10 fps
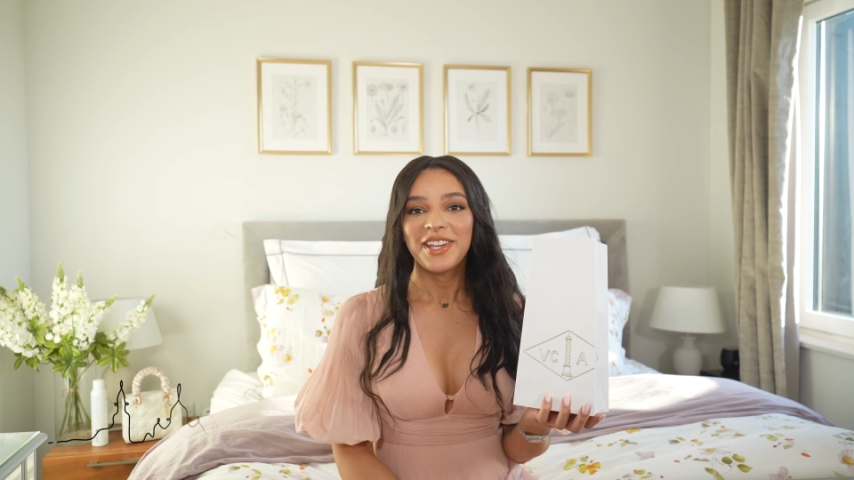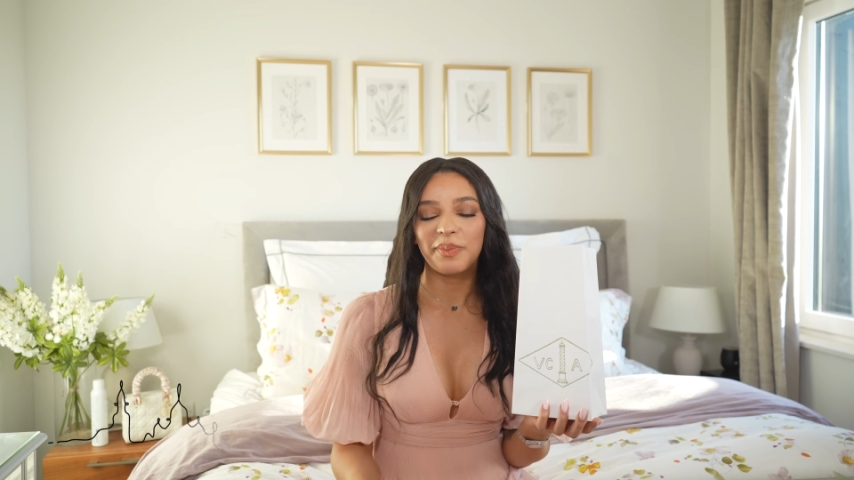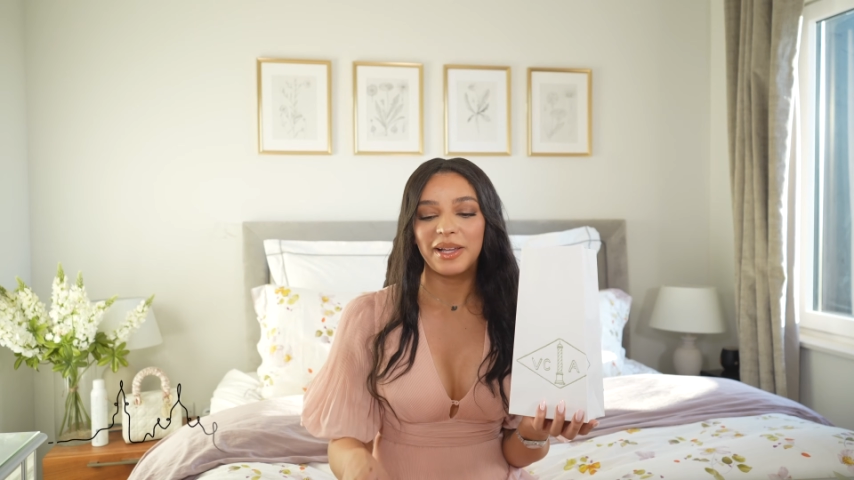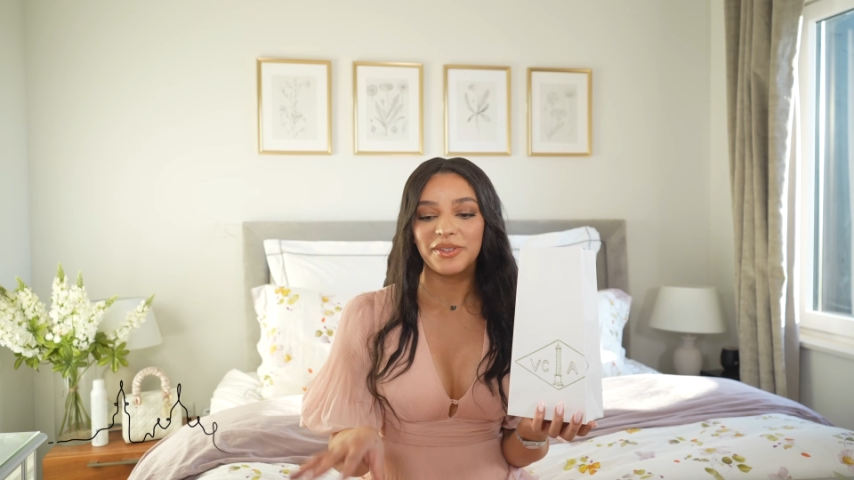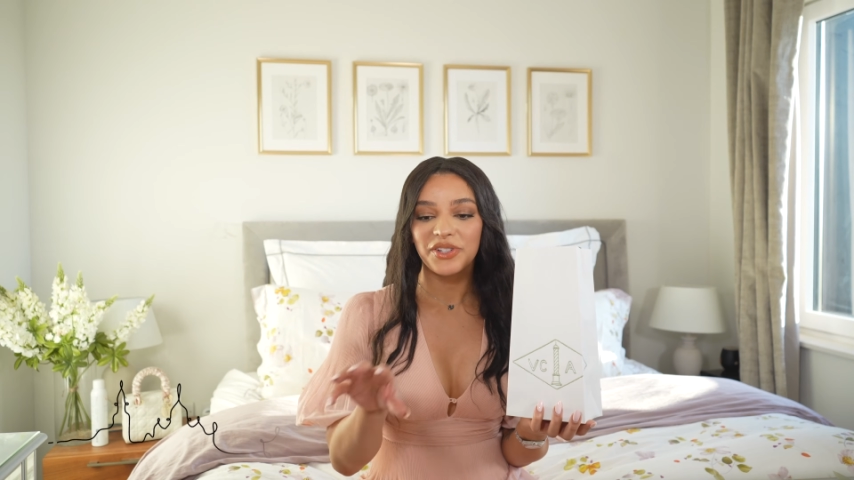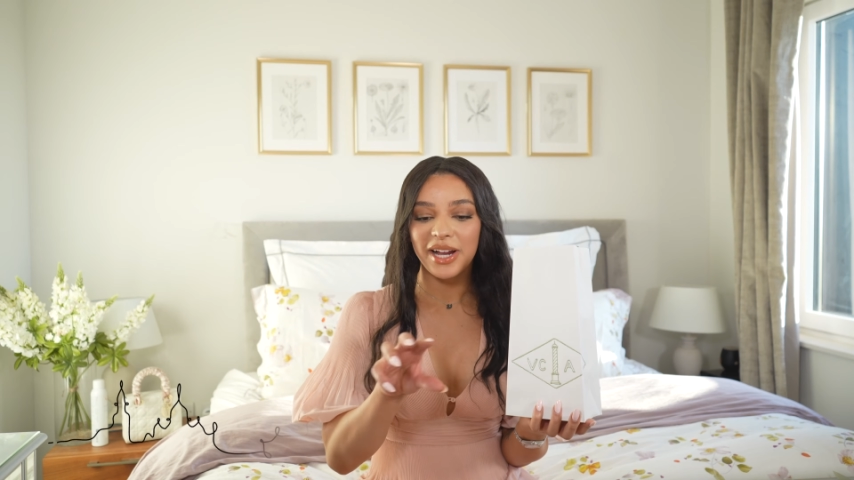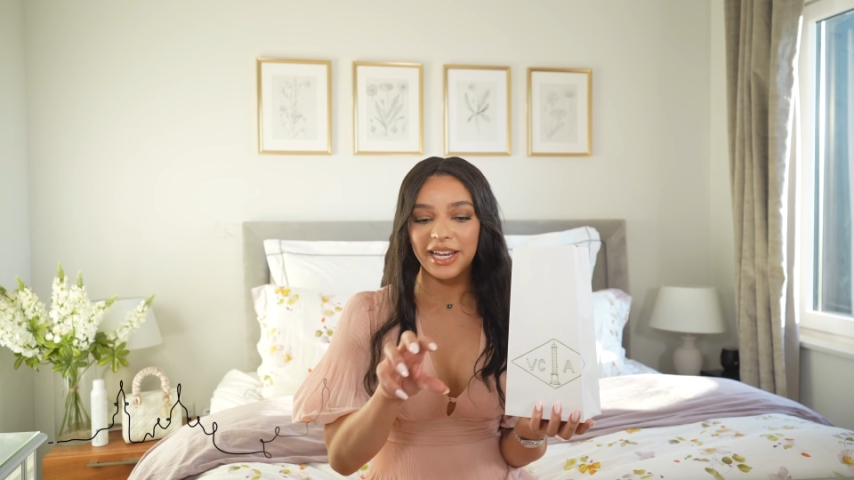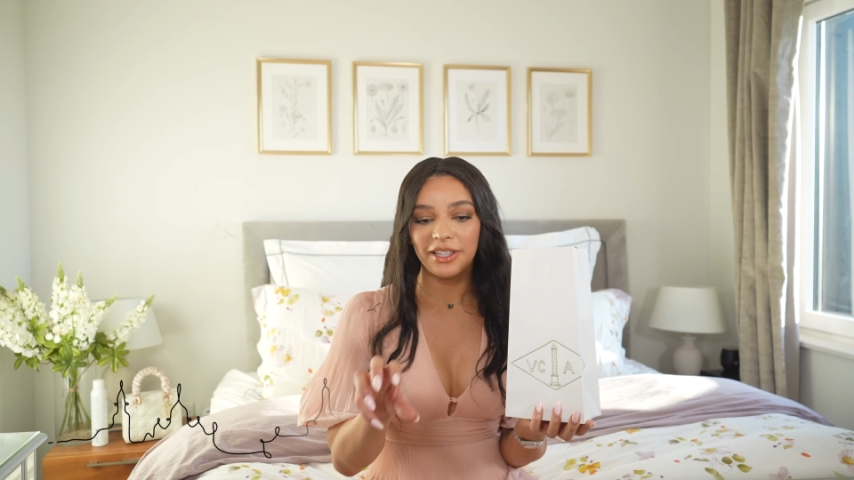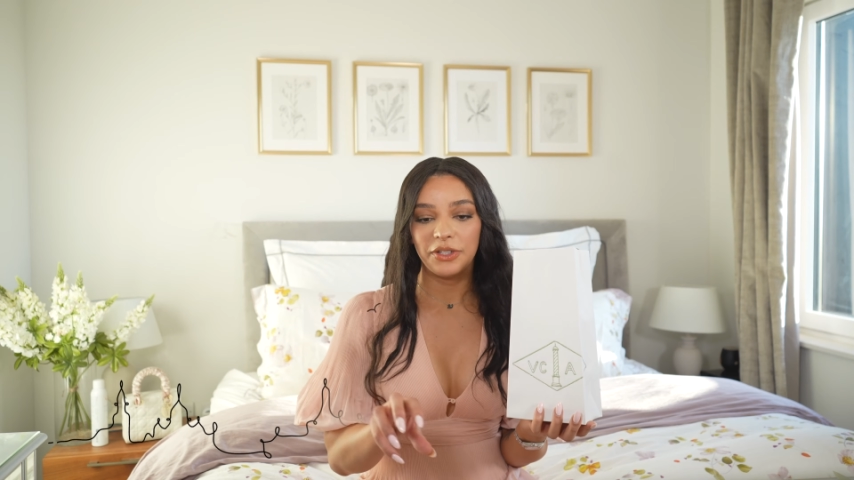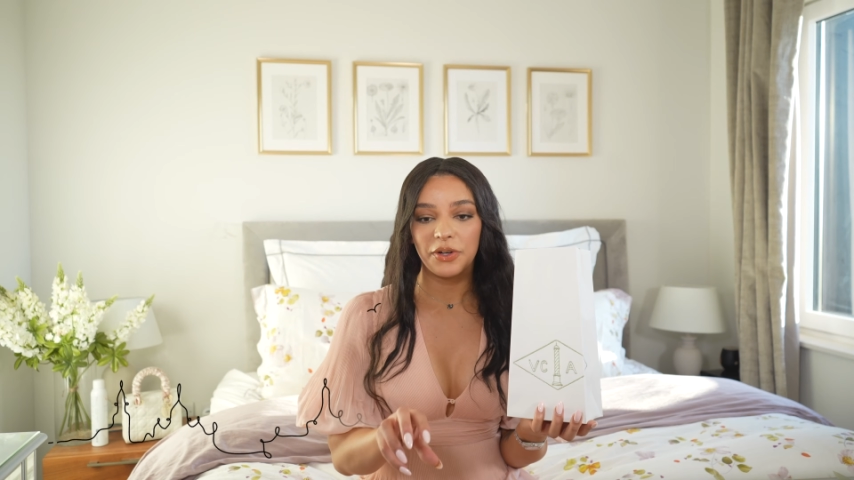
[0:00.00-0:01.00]
when I was trying
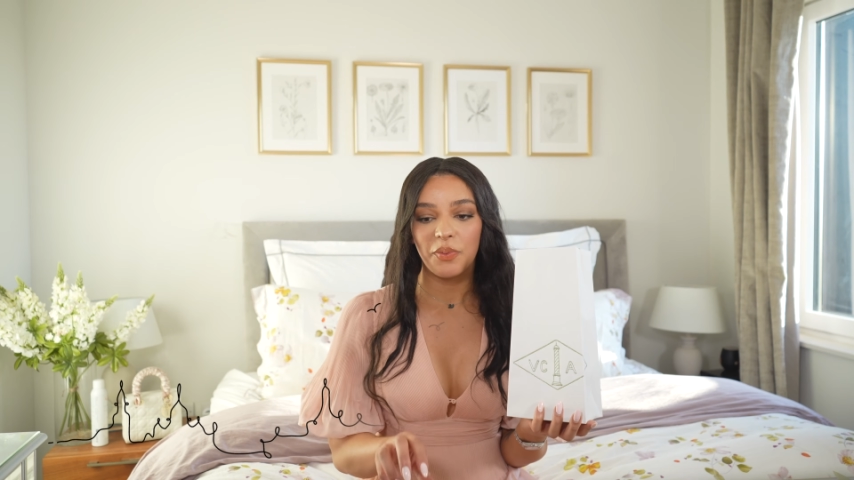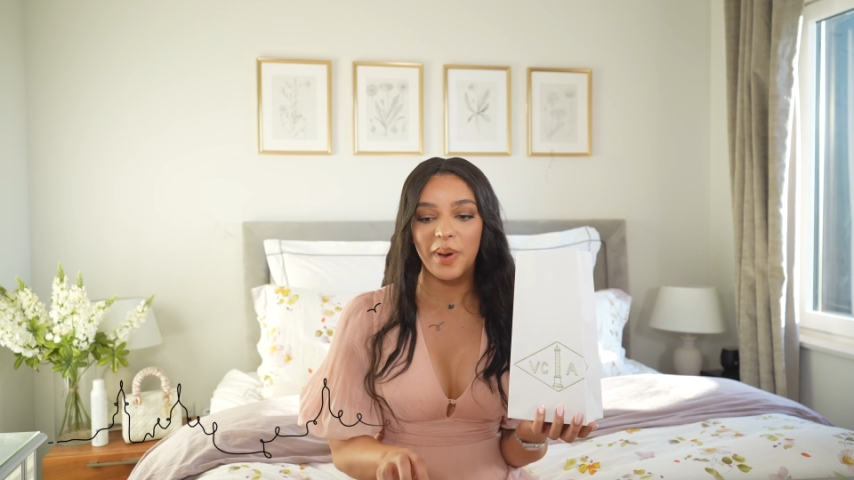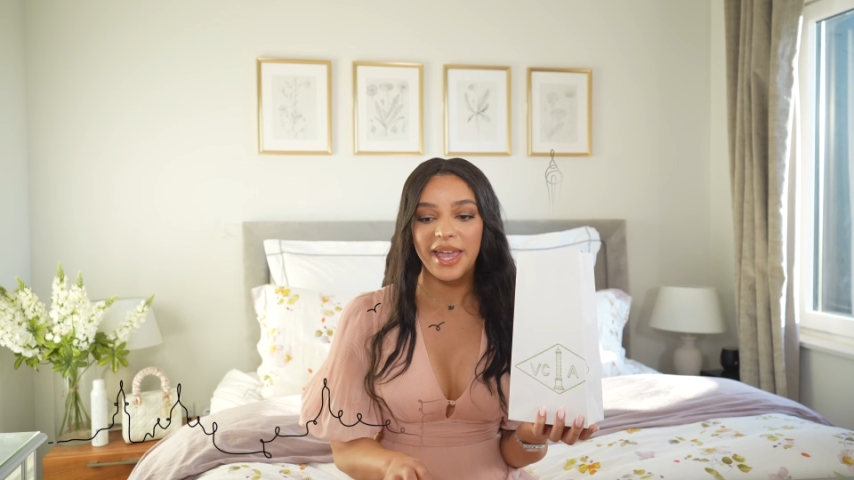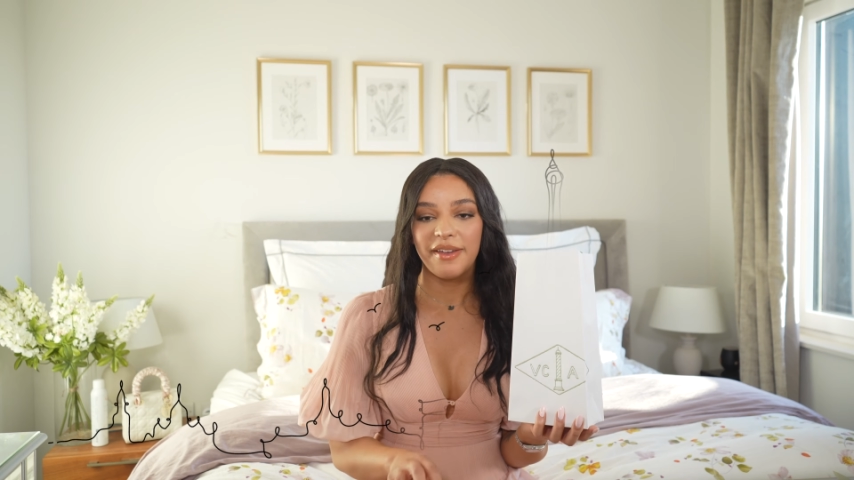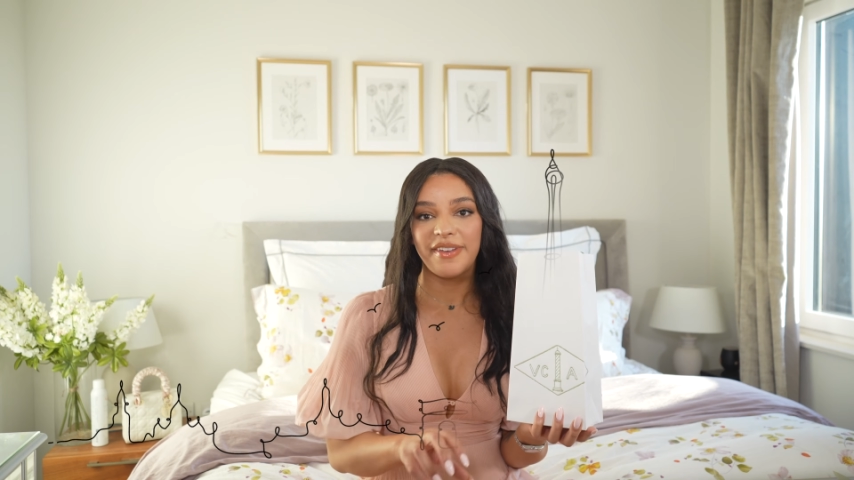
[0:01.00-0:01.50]
to look where